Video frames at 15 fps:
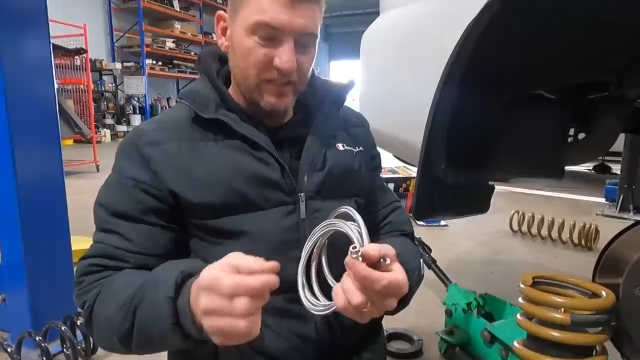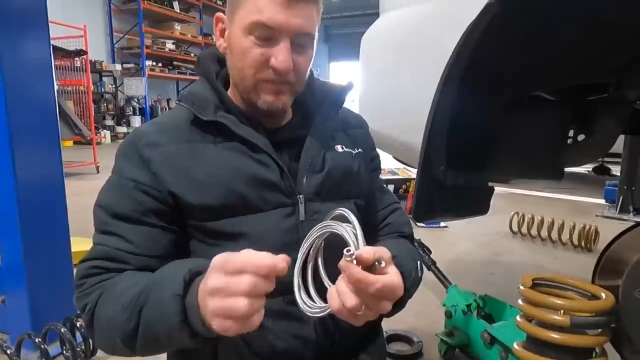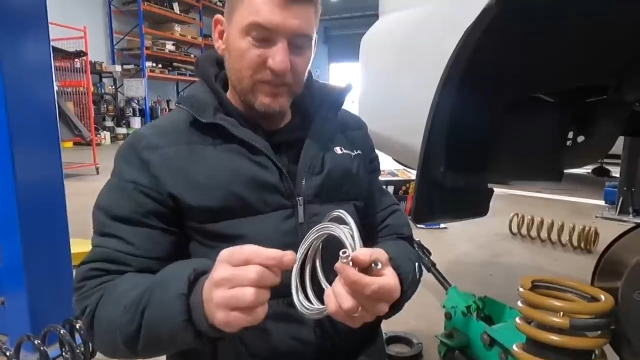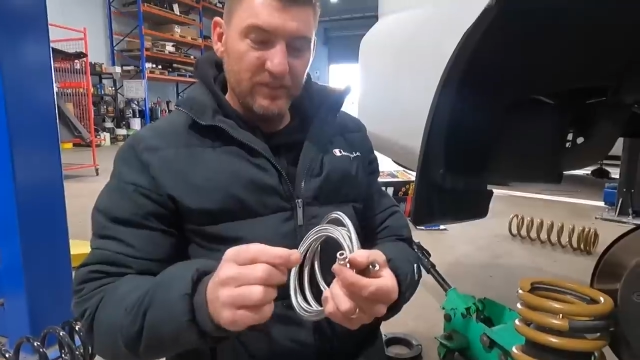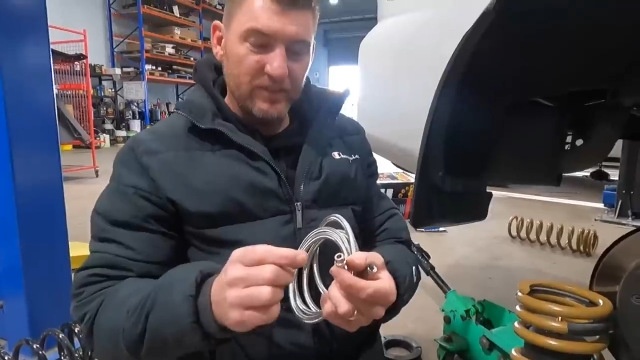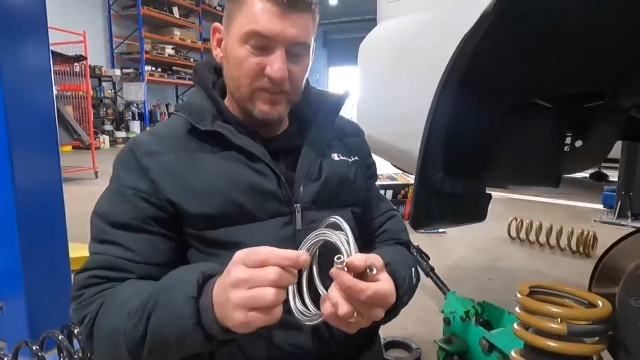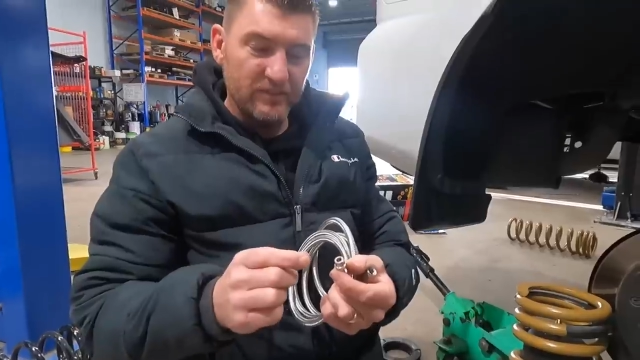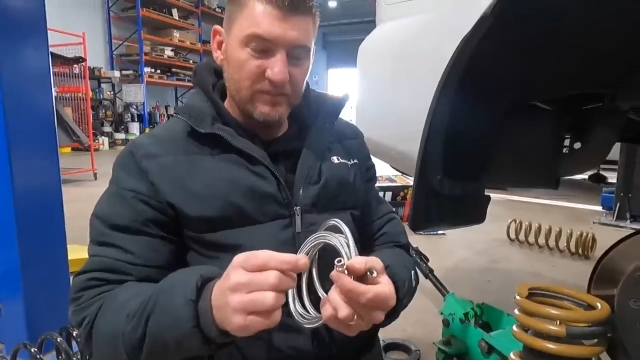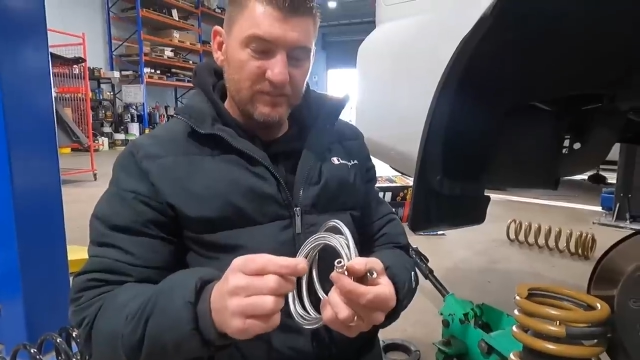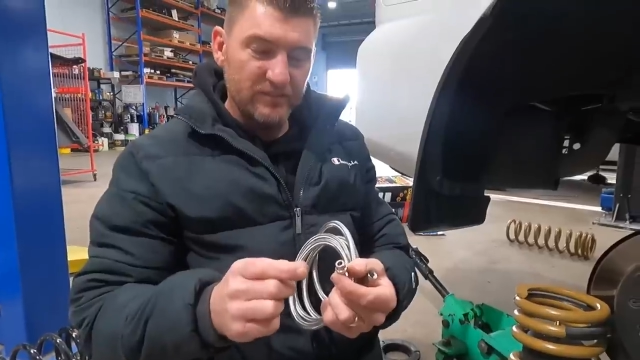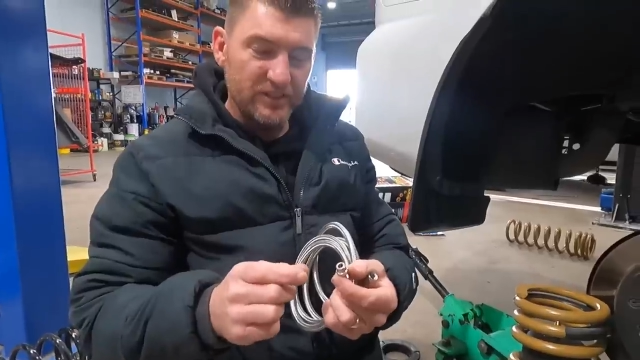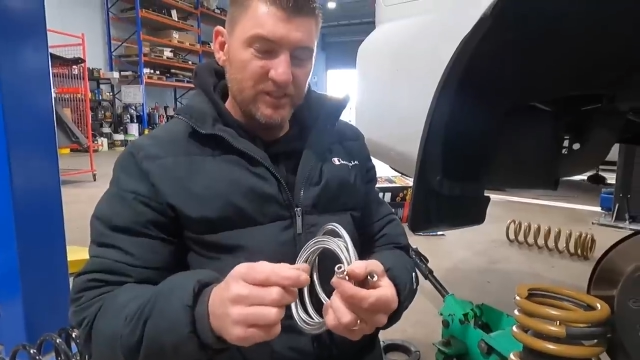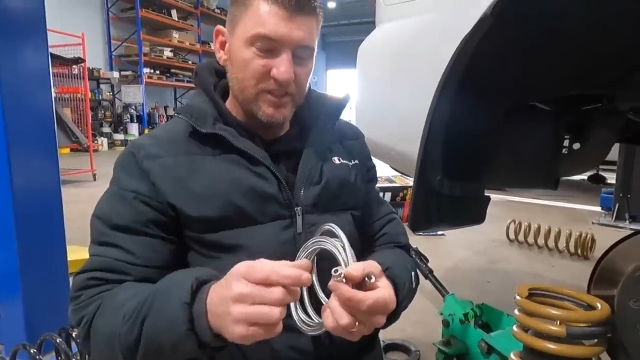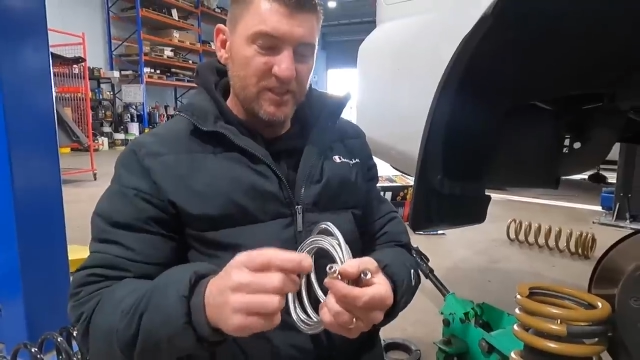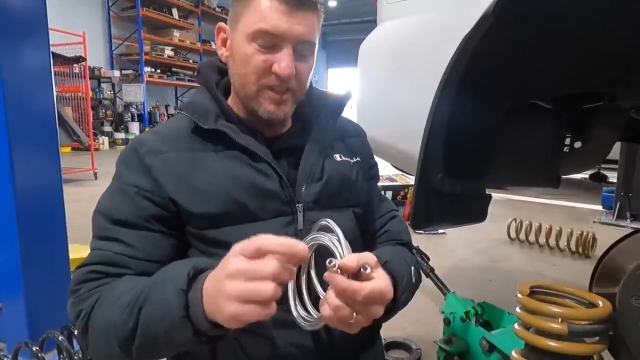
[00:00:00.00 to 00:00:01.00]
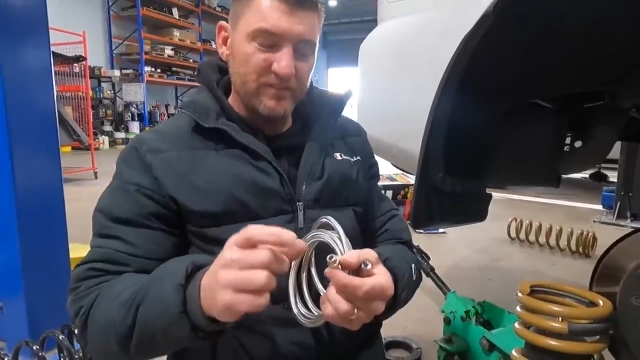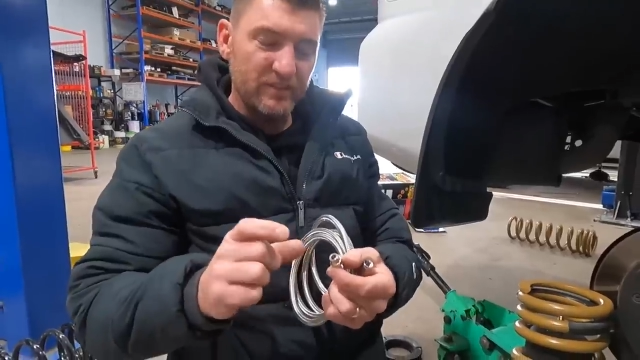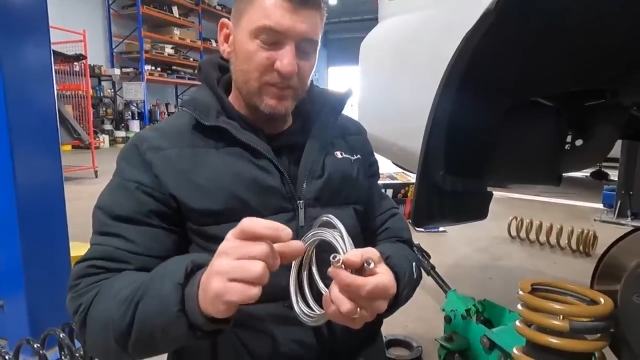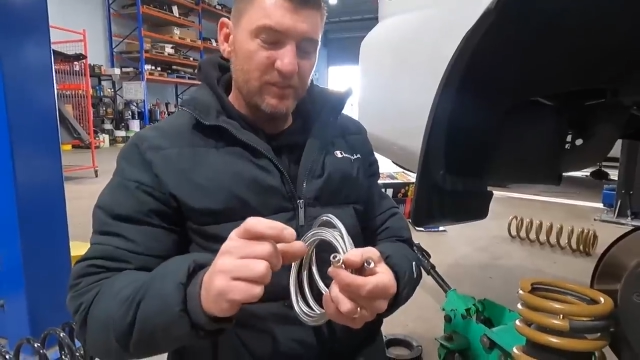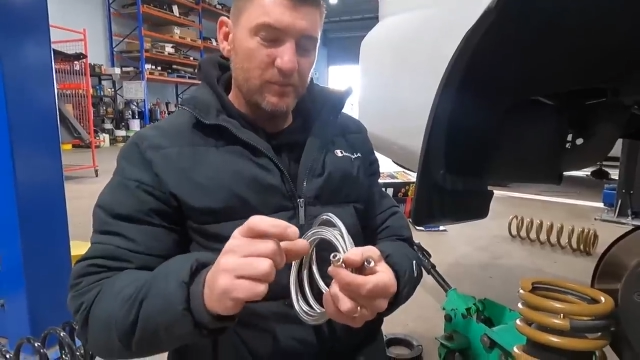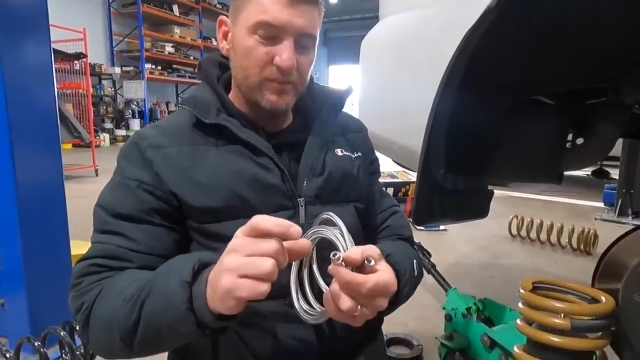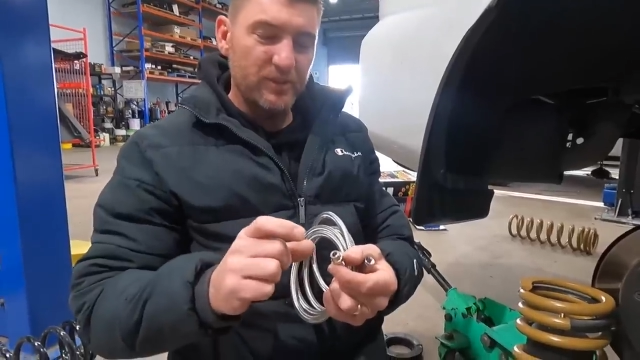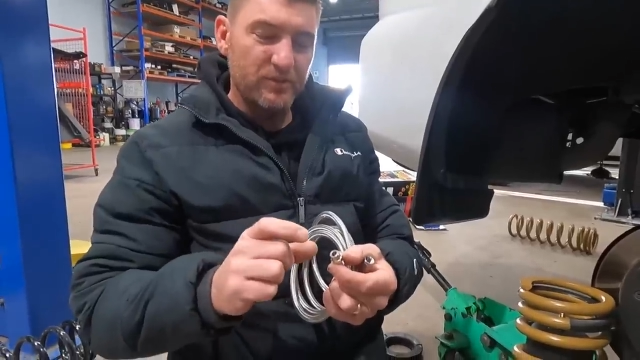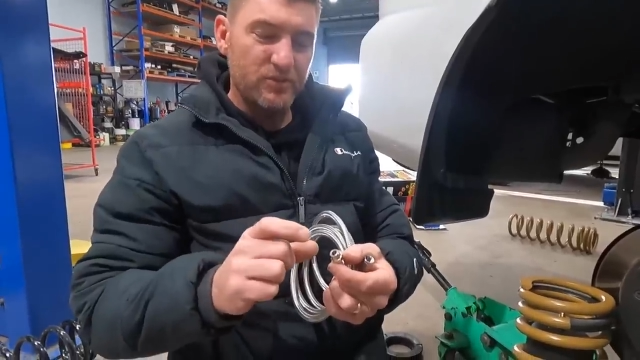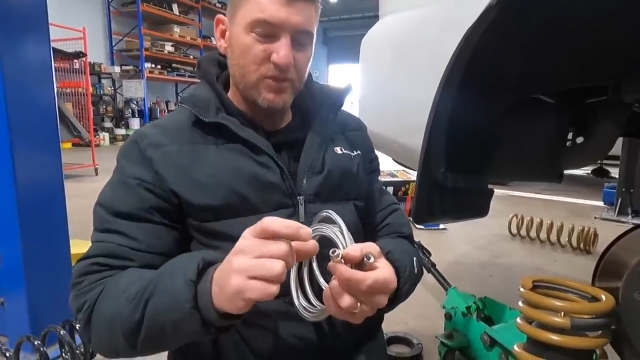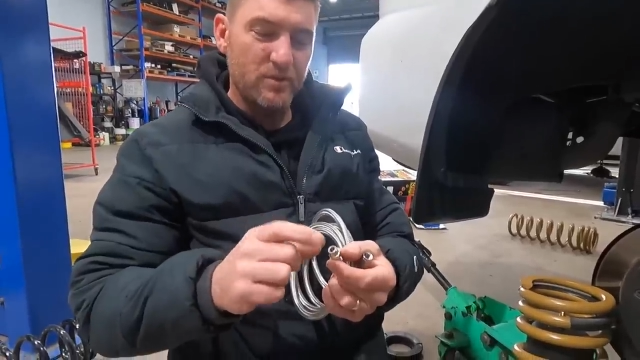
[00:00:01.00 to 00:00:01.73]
give you. You just have a little bit of